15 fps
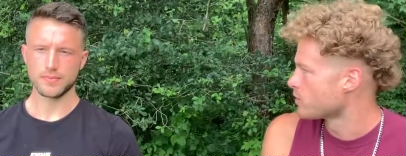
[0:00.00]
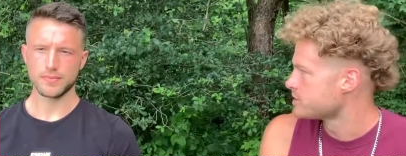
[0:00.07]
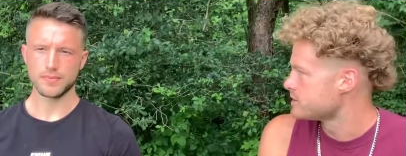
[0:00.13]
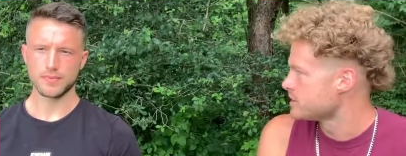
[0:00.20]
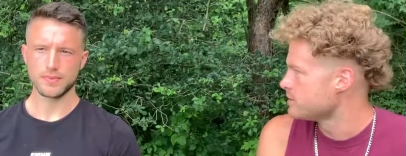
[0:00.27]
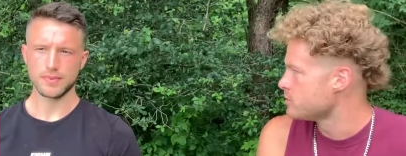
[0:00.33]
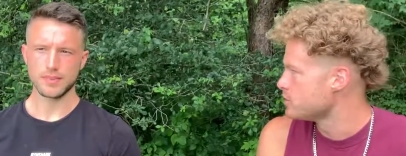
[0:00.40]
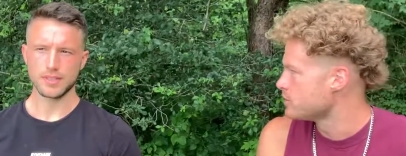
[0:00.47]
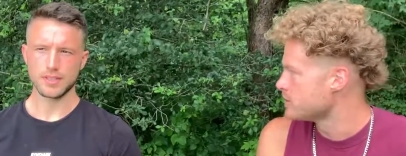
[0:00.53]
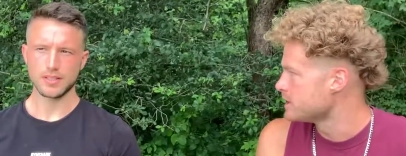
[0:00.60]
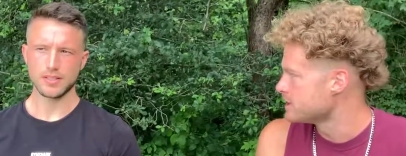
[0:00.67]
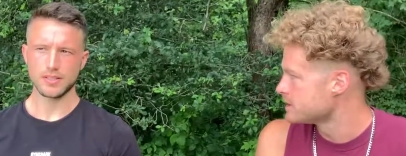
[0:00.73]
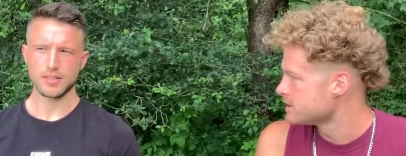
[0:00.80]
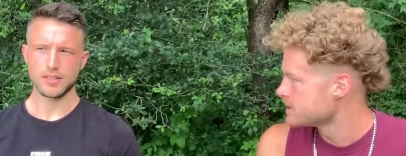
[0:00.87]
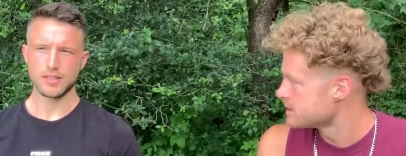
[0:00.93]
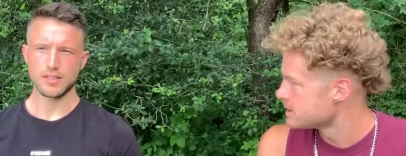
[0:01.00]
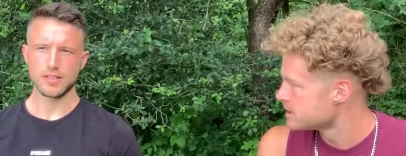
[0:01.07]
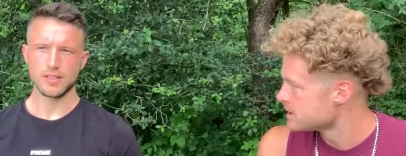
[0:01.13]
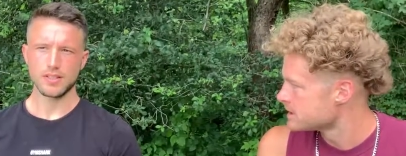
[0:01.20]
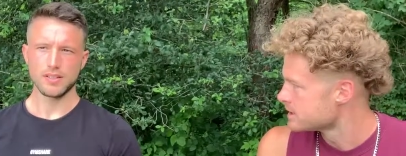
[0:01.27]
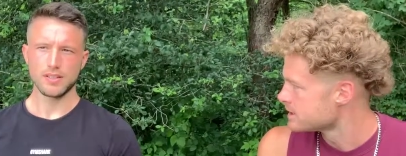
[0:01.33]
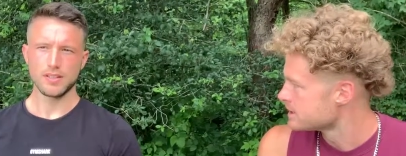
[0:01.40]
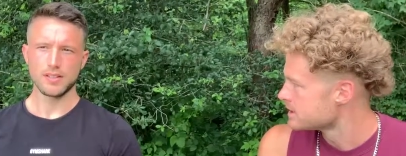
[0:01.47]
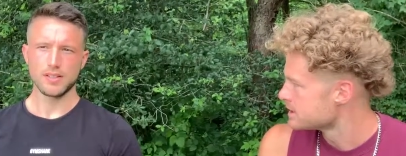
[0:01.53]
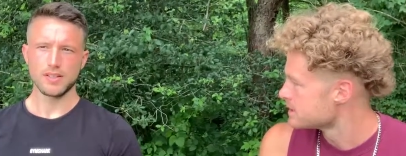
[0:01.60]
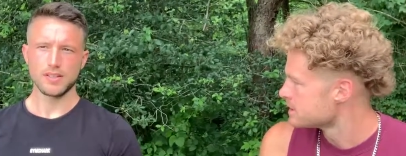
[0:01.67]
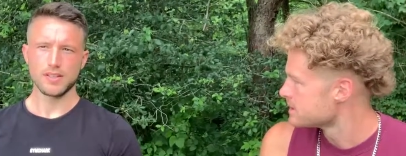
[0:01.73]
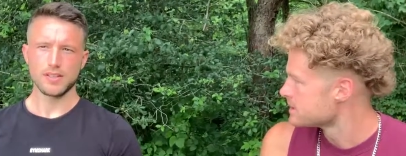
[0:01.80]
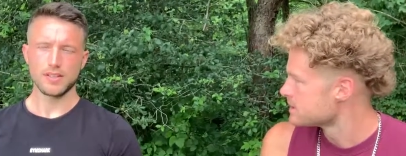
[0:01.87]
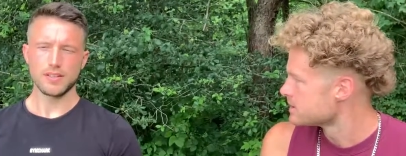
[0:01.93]
Speaker 1: more team unity?
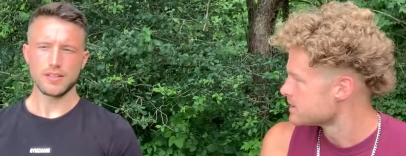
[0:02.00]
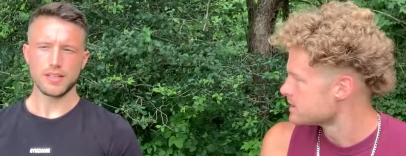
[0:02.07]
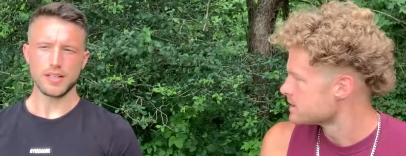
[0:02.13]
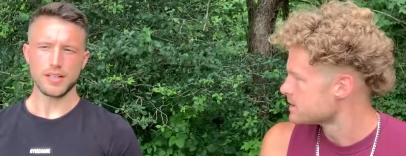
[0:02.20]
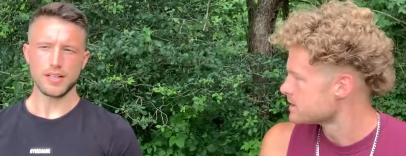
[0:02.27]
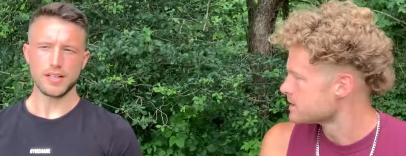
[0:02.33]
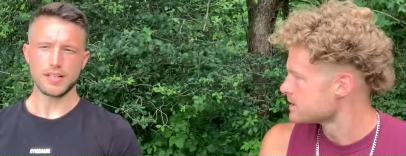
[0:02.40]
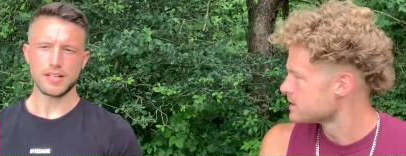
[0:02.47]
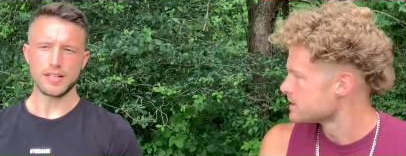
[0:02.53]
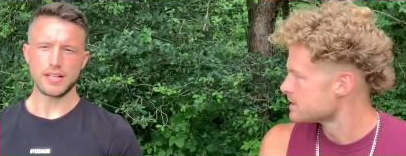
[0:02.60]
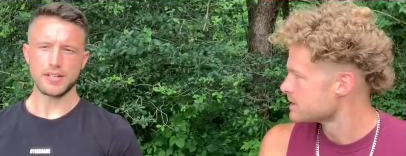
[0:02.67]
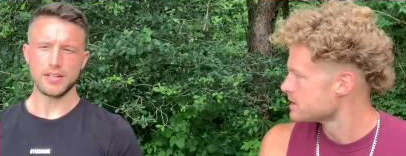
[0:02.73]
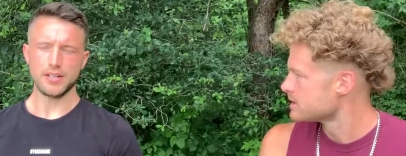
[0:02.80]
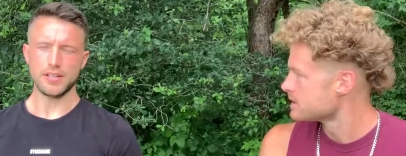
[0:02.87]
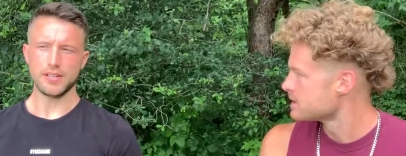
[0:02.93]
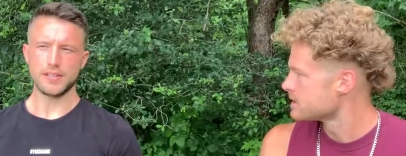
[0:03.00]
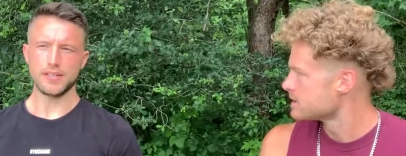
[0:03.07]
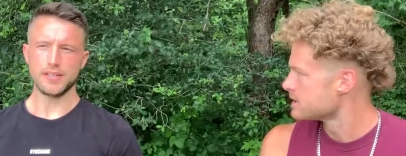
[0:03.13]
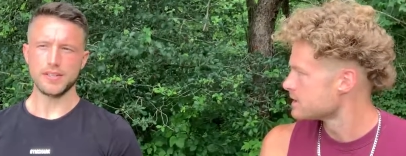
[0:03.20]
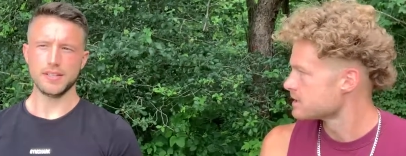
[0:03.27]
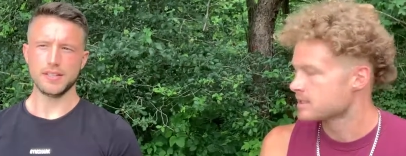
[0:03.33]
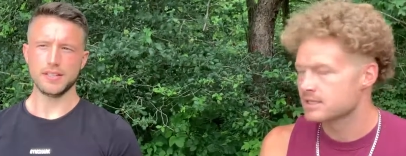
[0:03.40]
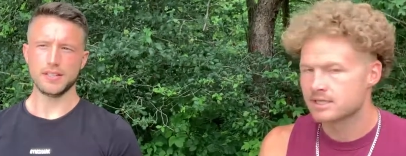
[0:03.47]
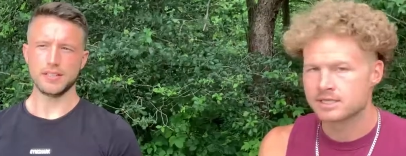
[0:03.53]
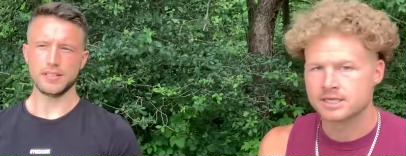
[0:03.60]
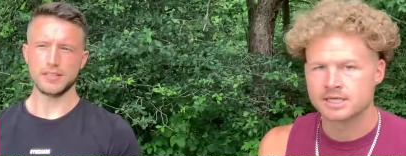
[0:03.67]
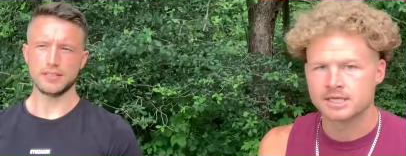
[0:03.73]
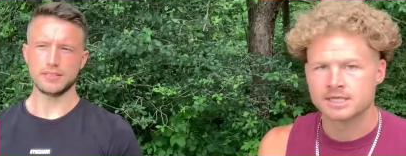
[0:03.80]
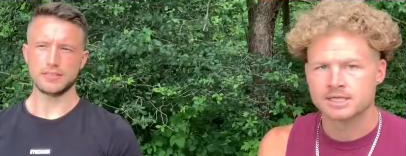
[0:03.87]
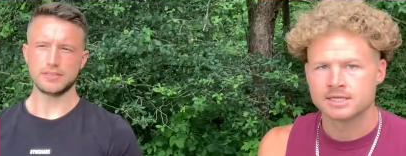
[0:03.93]
Speaker 2: Yeah, I know at
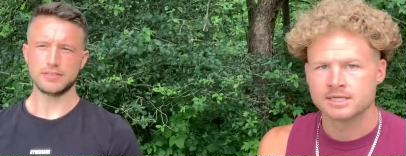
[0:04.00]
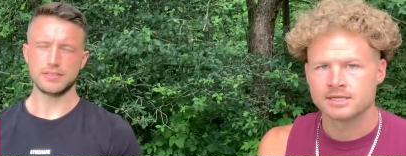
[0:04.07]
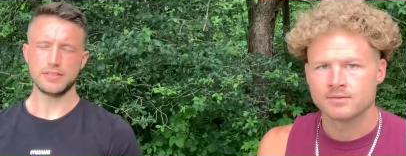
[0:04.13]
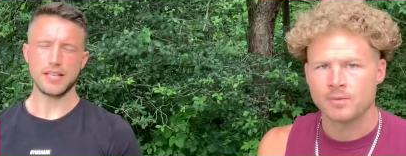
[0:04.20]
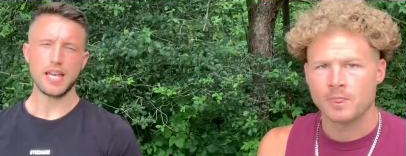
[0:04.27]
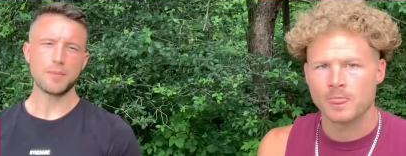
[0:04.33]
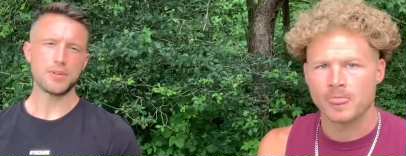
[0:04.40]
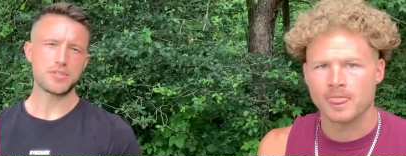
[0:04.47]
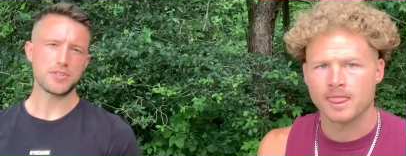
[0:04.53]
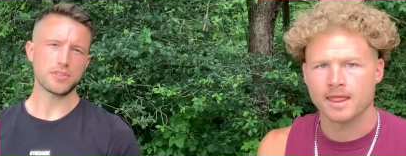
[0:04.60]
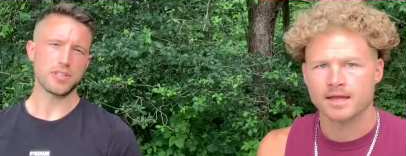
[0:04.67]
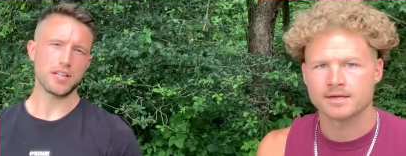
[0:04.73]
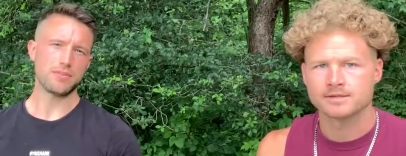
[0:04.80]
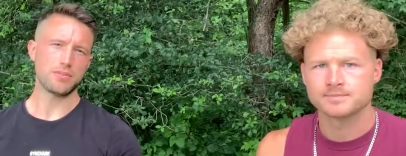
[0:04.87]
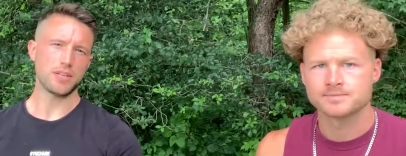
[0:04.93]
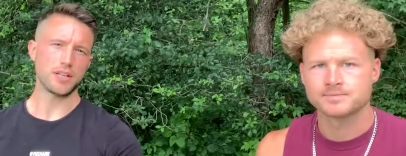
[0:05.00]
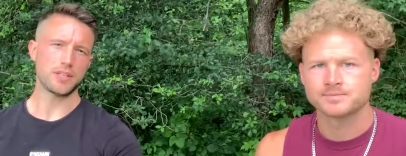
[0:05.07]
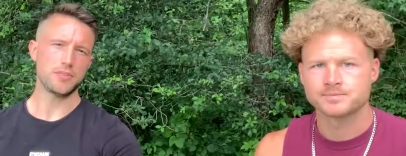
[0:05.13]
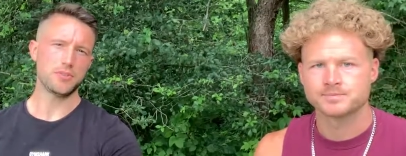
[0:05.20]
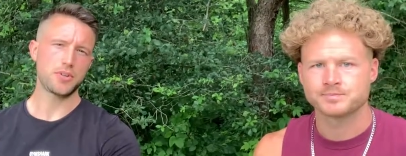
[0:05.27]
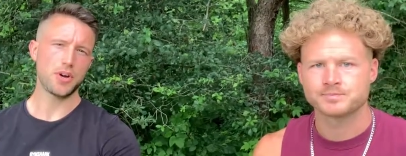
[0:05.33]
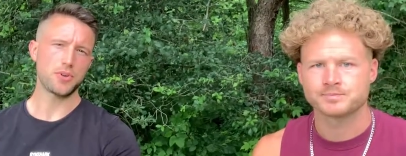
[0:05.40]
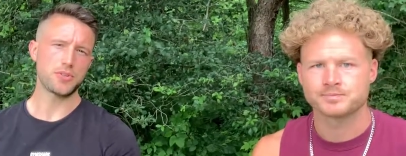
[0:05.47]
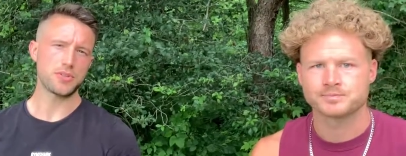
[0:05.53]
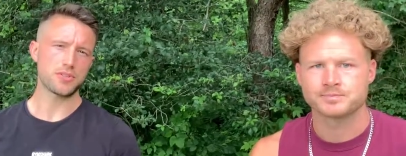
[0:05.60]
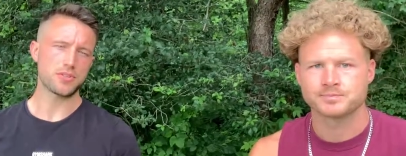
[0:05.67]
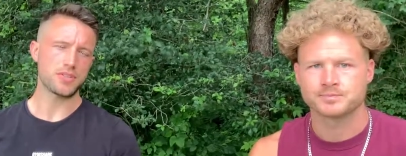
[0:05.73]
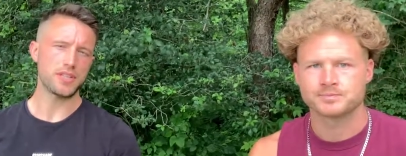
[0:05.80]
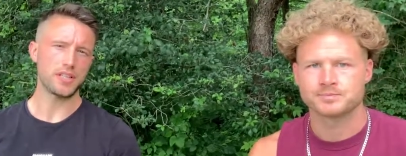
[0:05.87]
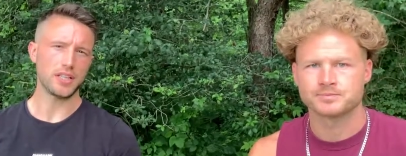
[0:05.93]
the amateur level, like you coaches
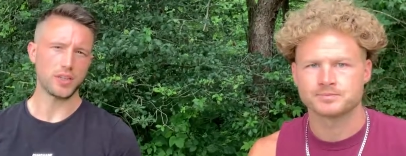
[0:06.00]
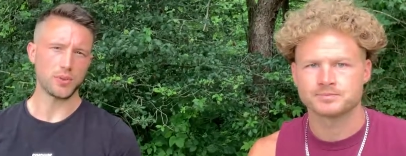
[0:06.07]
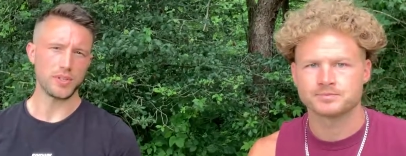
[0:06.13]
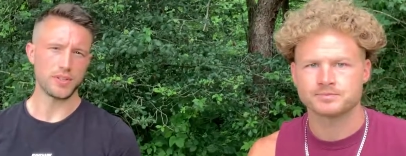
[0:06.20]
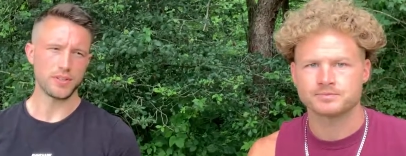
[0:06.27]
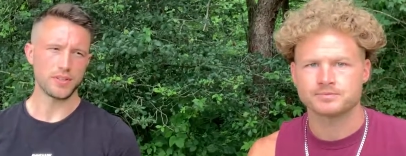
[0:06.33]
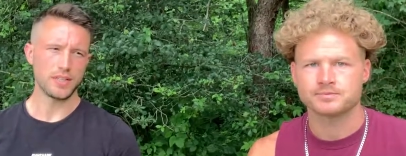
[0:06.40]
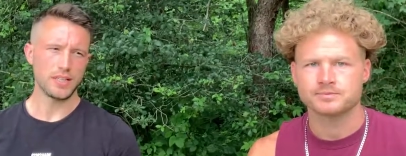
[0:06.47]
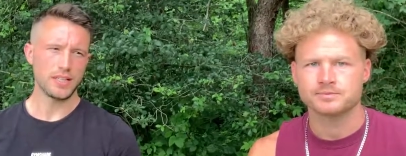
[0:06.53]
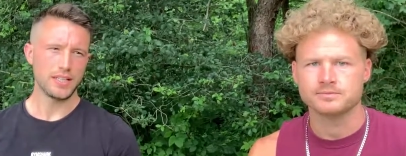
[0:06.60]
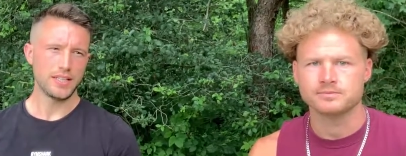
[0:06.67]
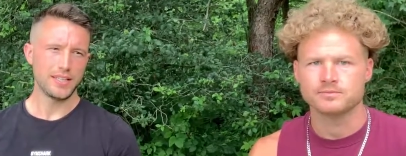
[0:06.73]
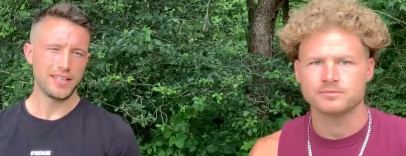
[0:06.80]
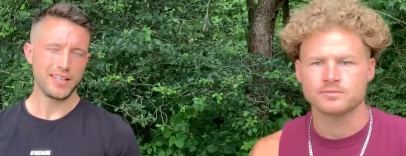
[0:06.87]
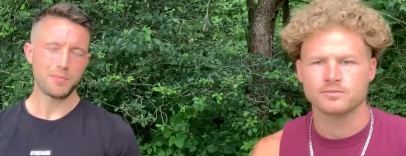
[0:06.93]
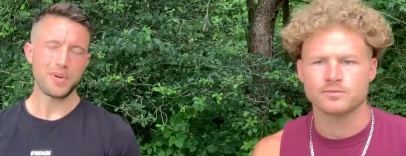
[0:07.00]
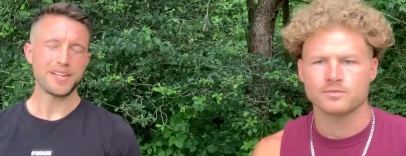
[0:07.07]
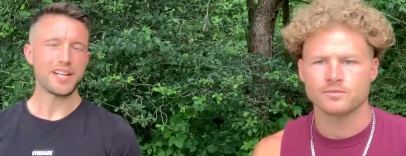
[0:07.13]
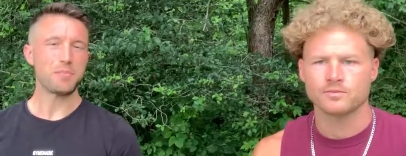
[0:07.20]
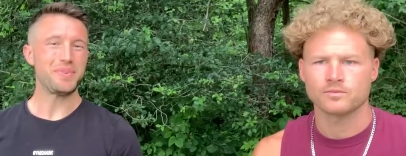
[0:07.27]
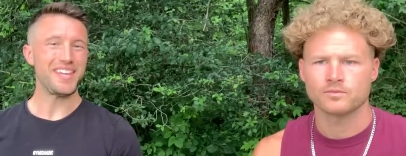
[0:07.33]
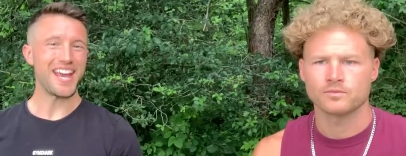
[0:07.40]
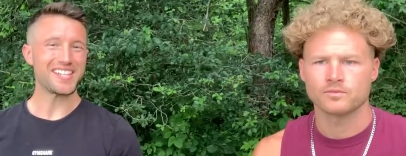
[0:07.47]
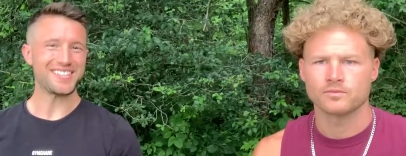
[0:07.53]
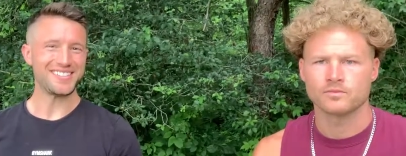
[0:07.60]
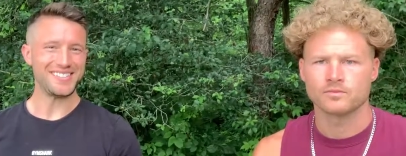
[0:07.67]
are dealing with, it might not be as